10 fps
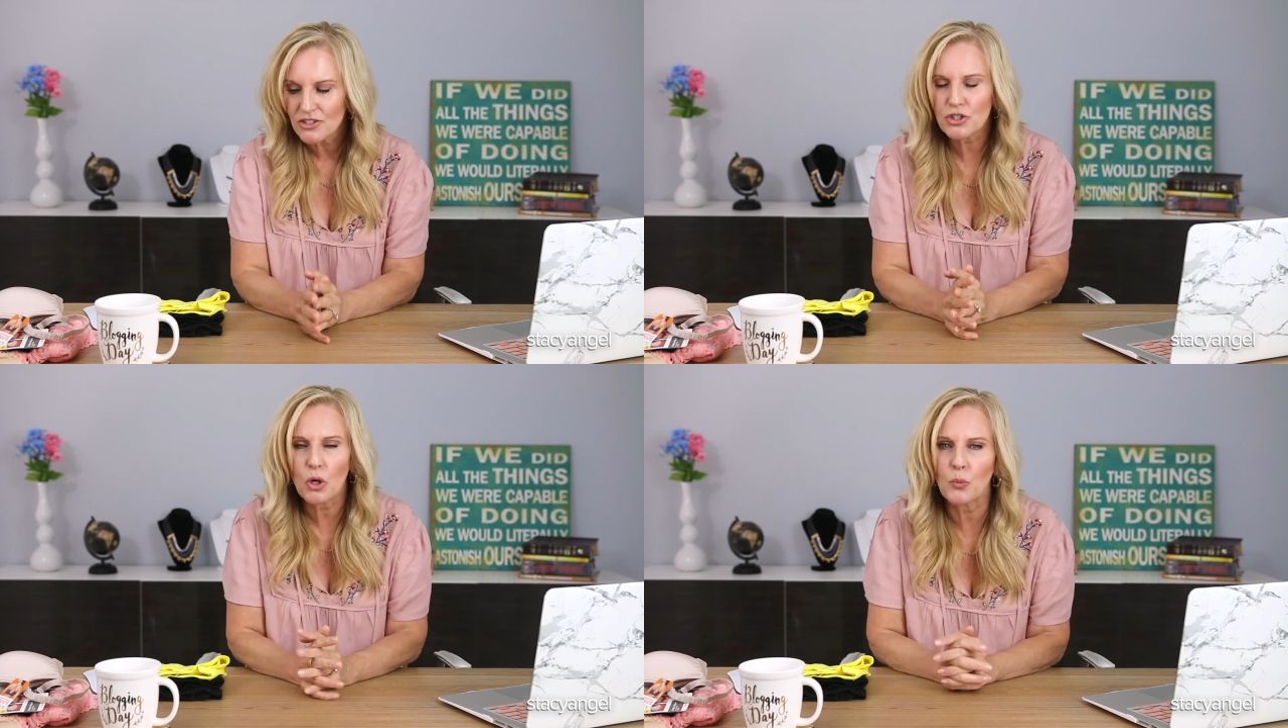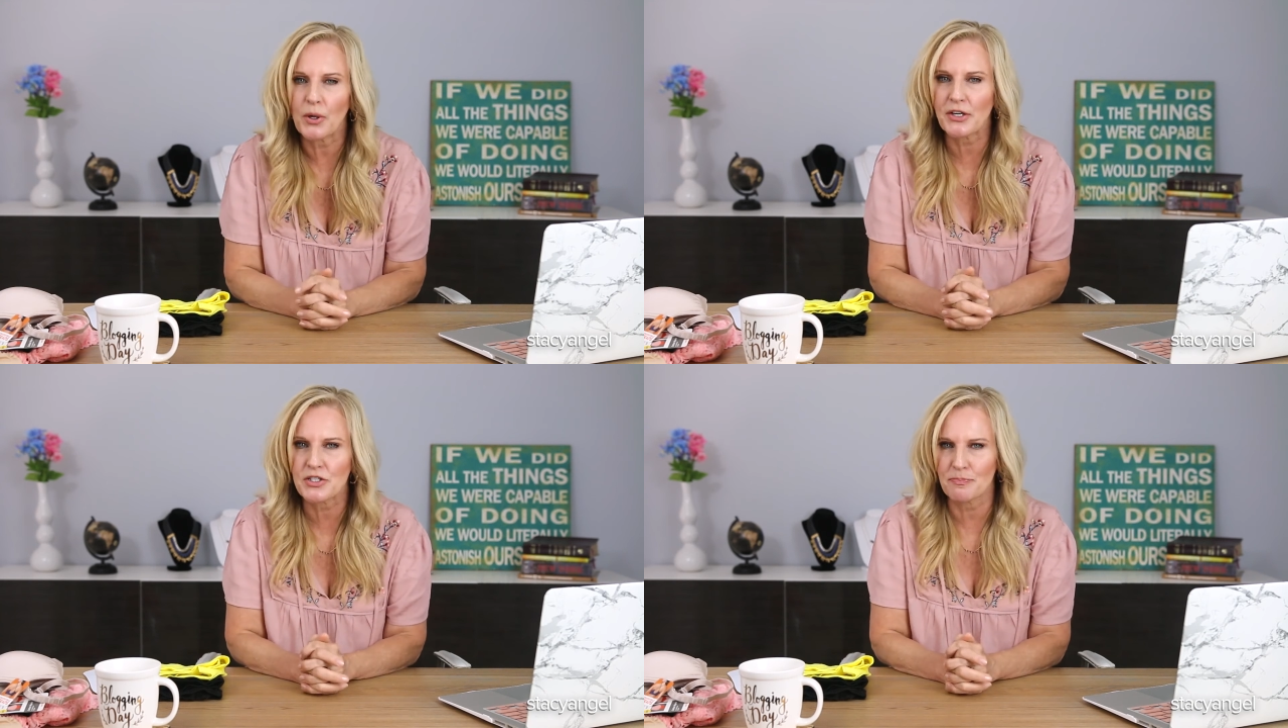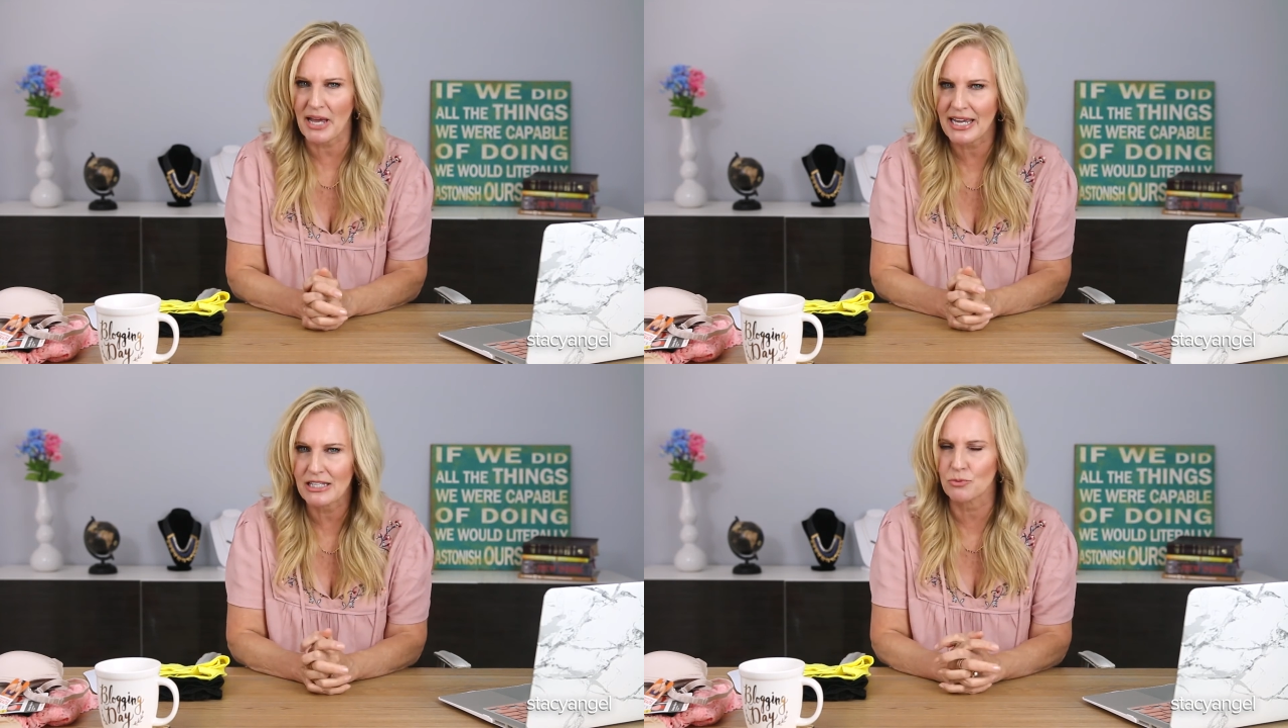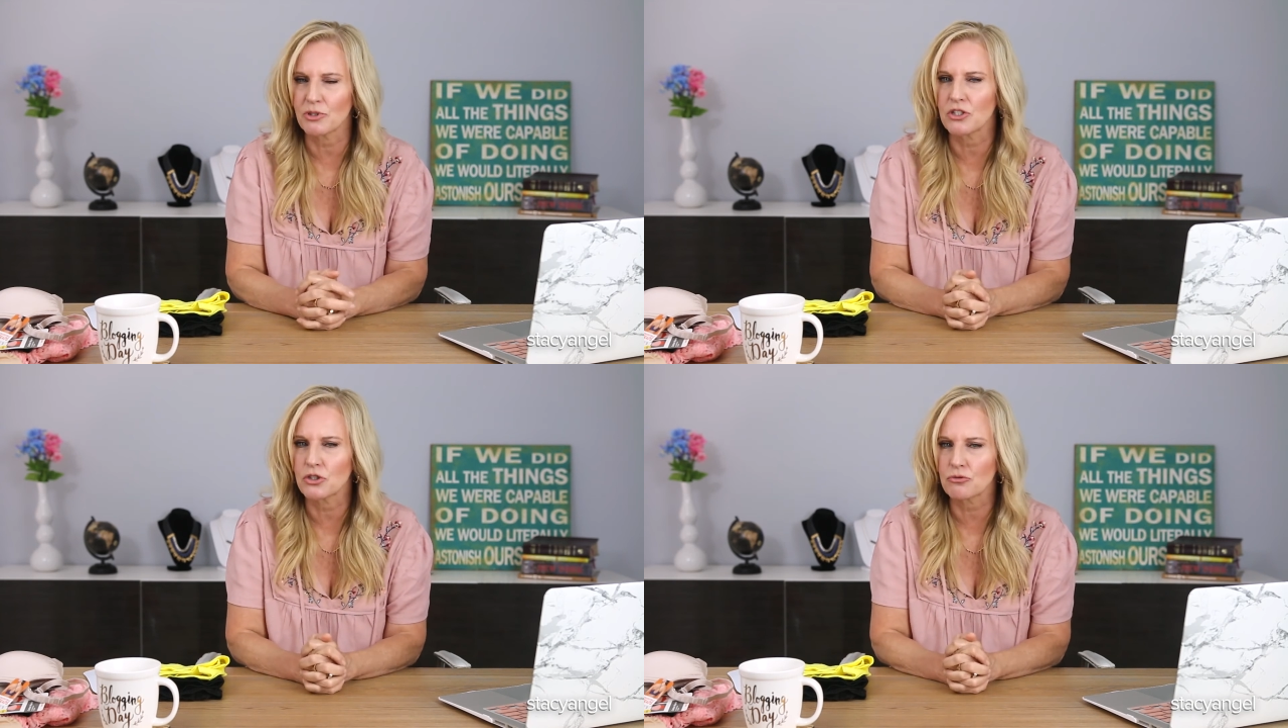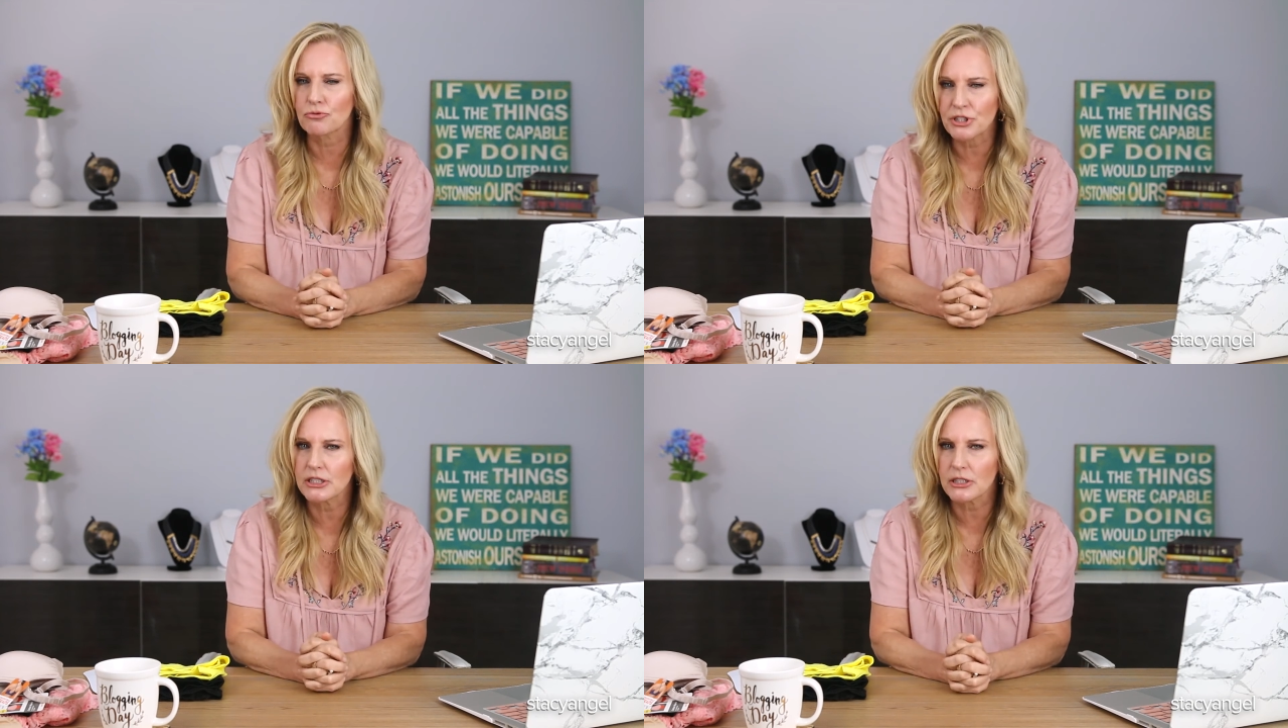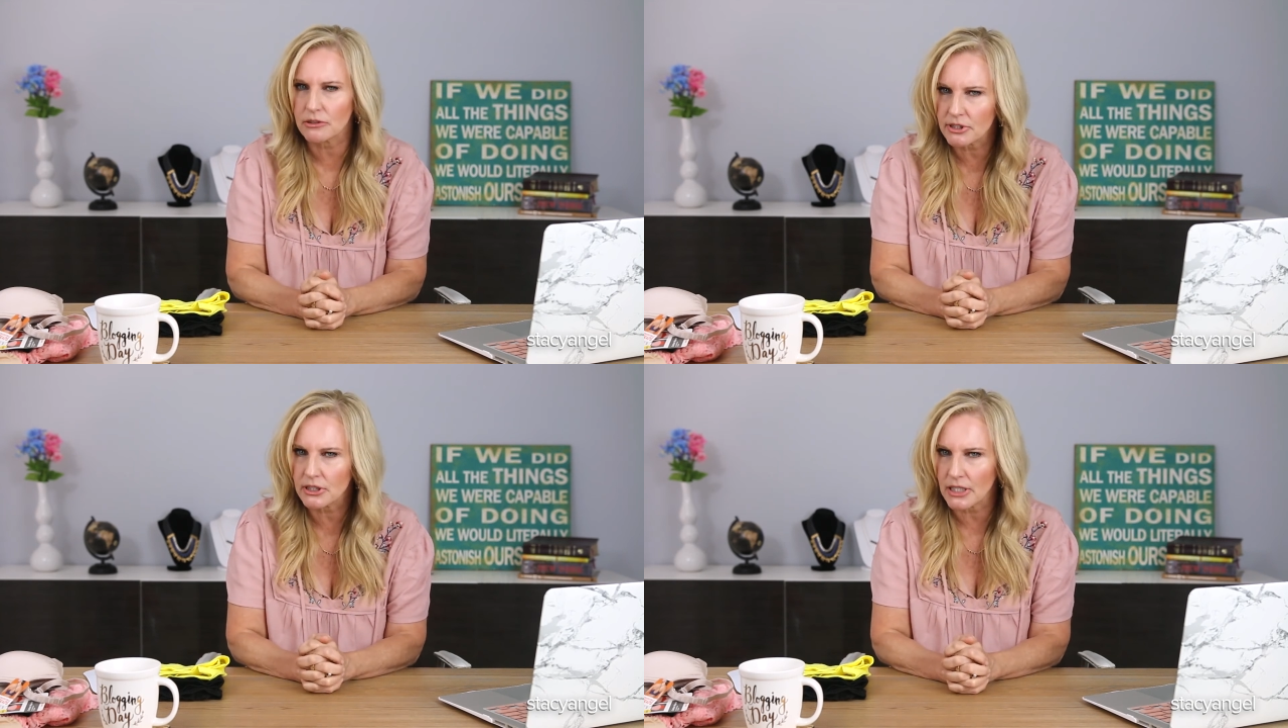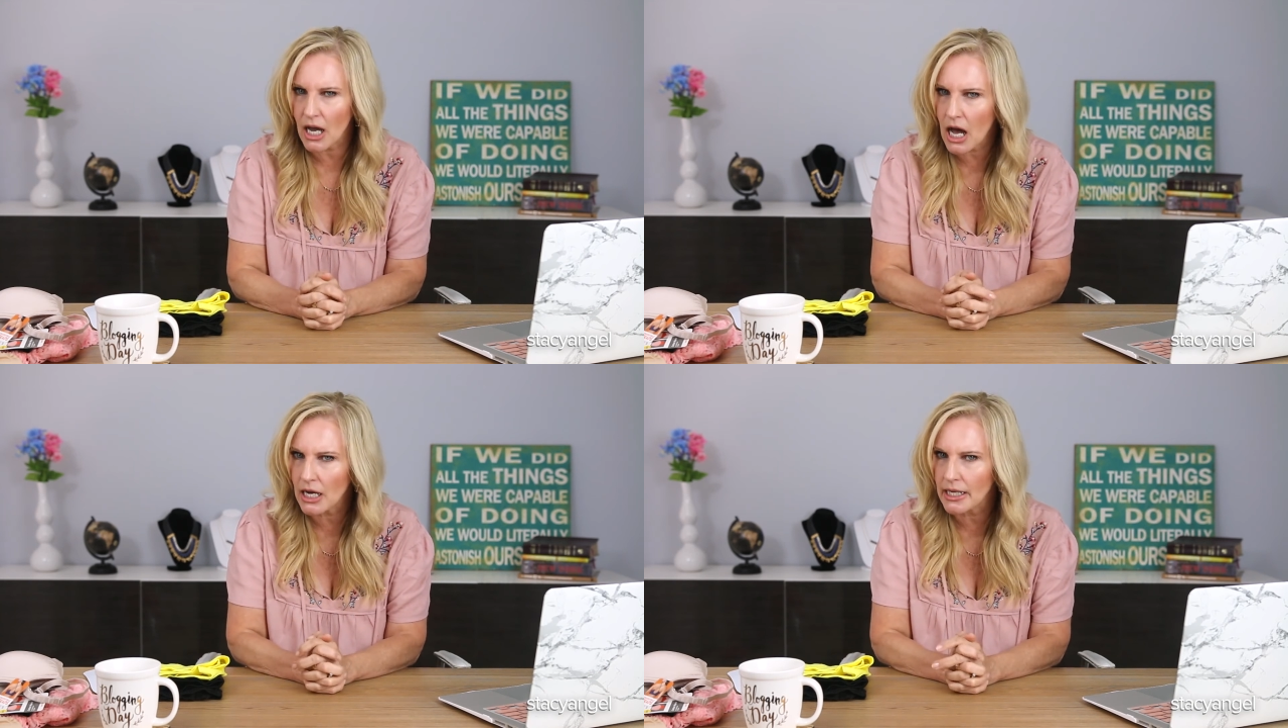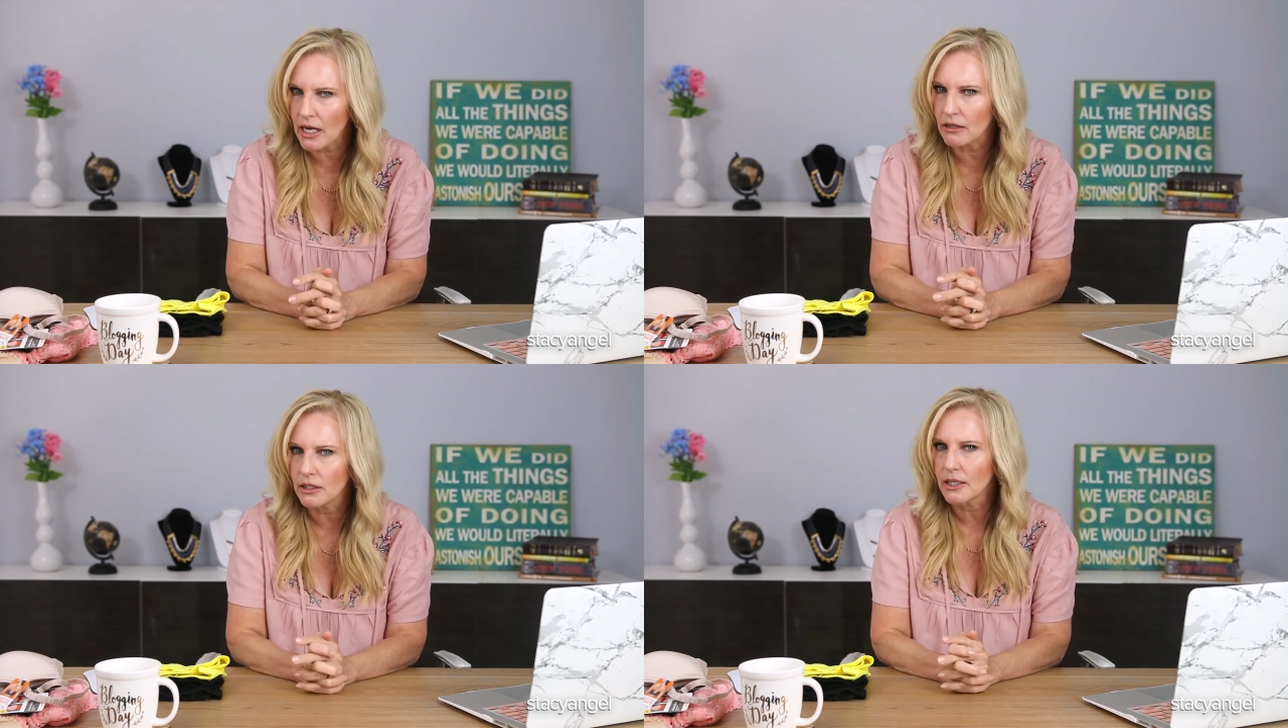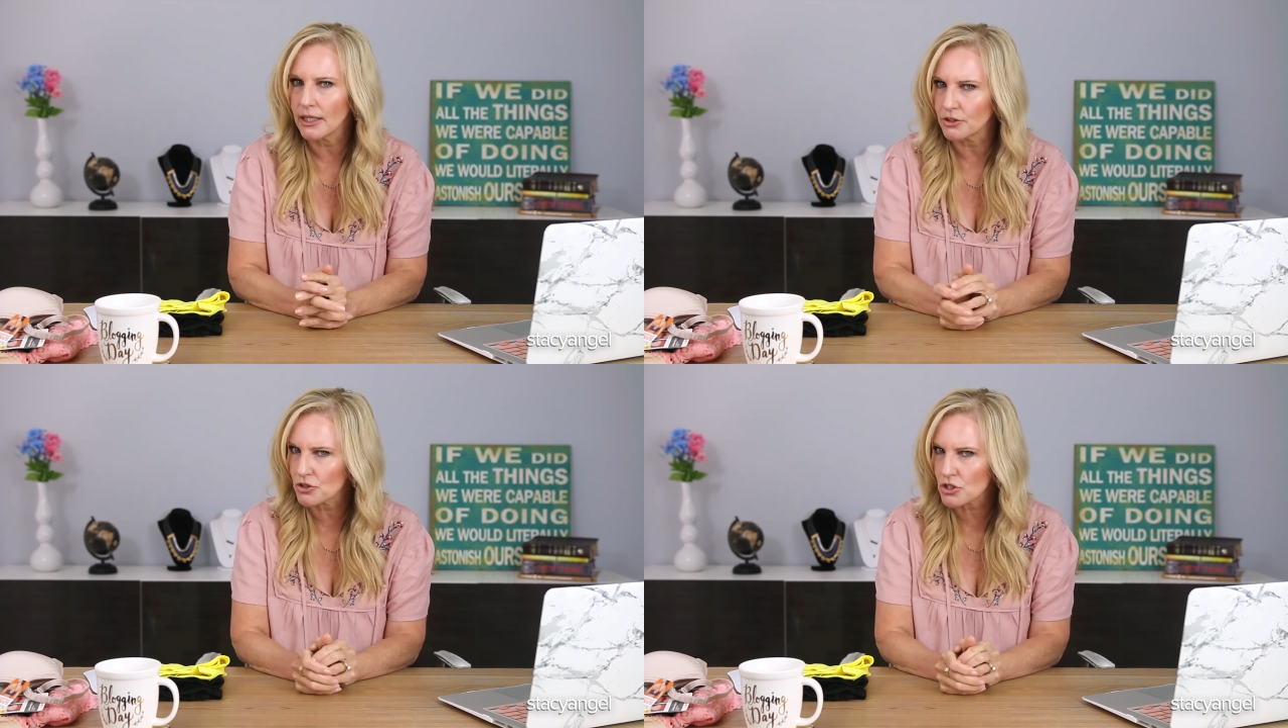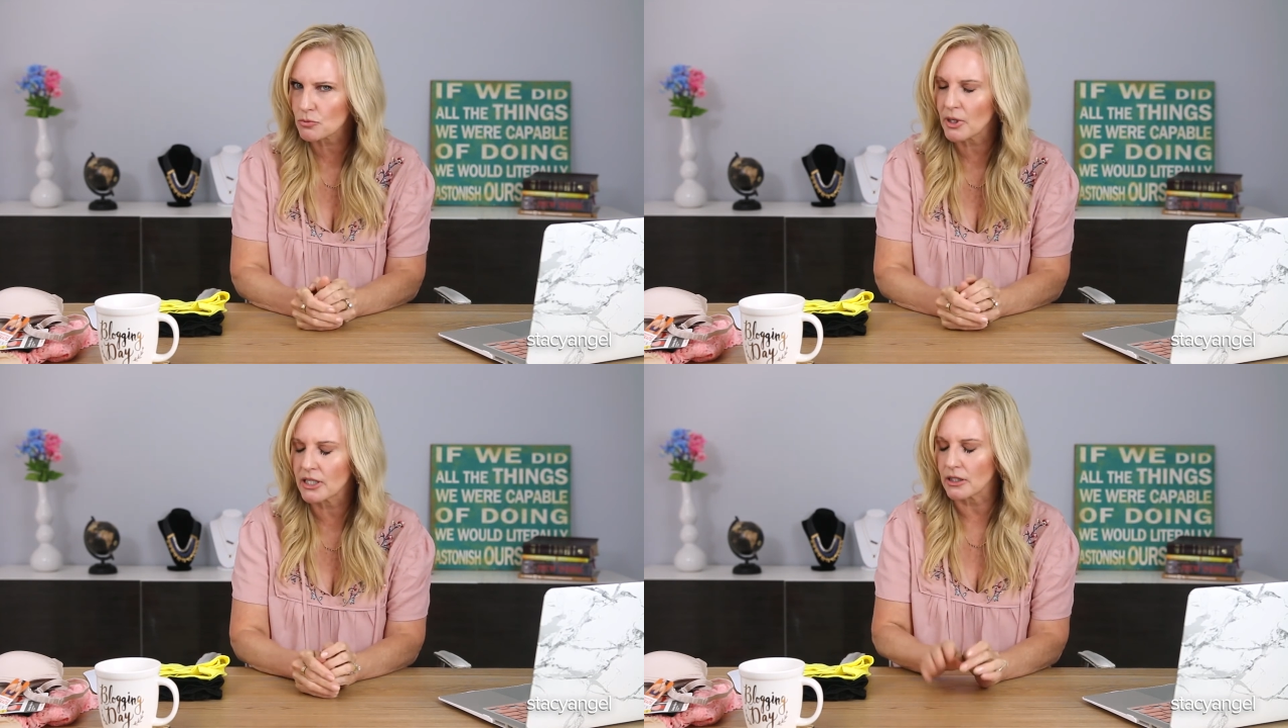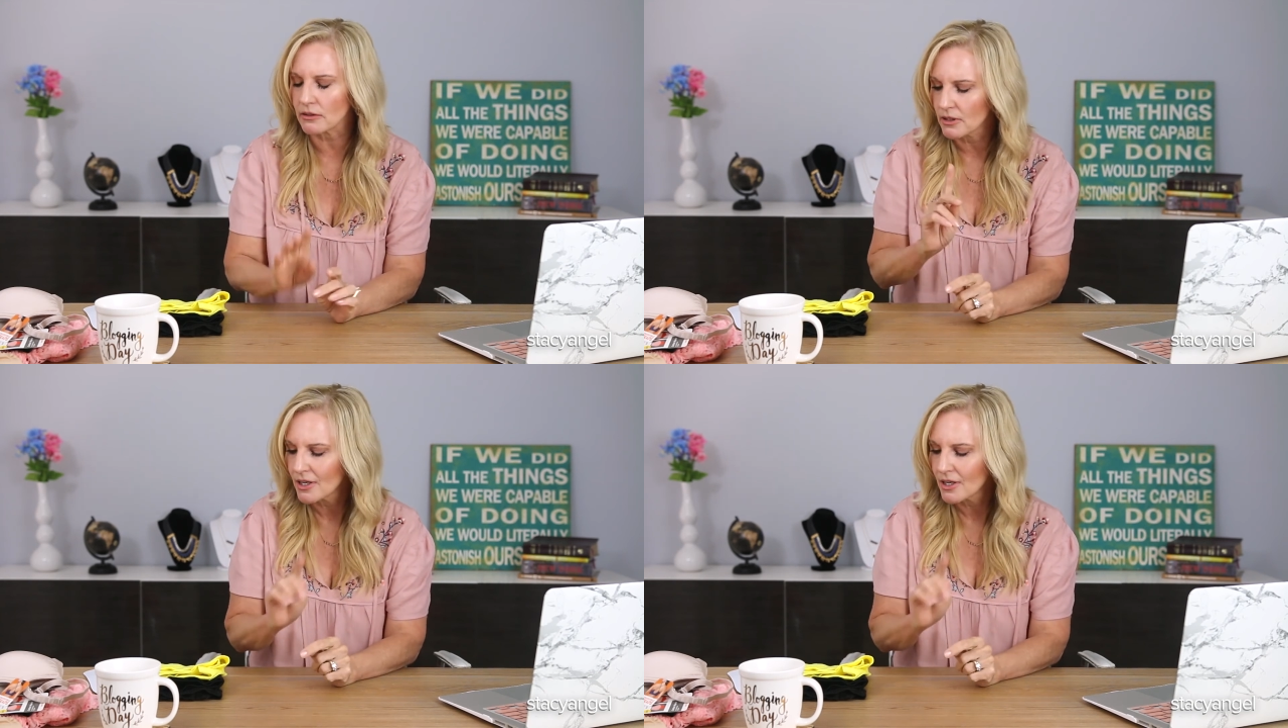don't wear Spanx when it's really hot out and you're sweating.